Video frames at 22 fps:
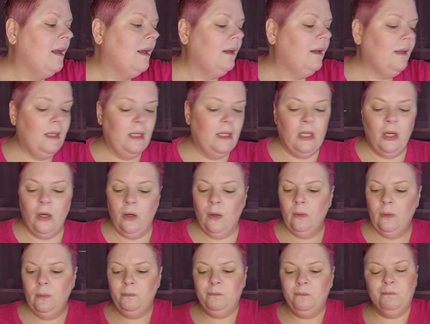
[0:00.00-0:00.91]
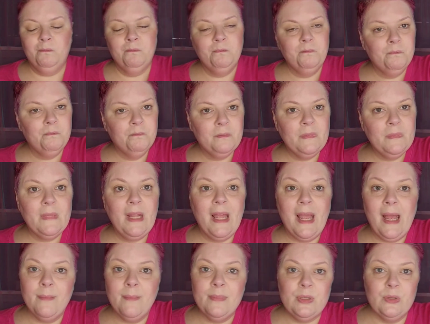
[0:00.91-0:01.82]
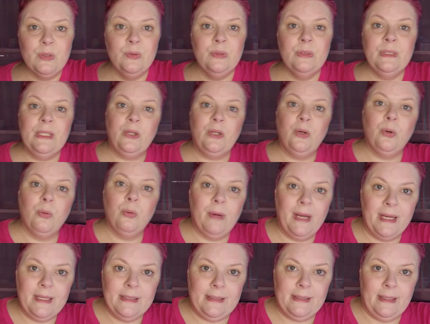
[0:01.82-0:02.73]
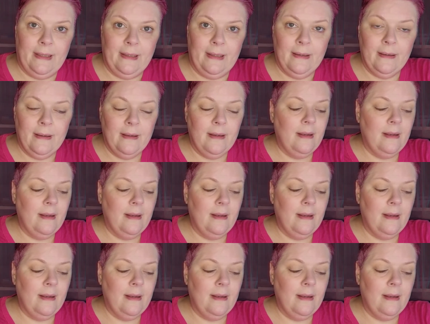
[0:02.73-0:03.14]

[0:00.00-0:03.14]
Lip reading: you know, absolutely crazy,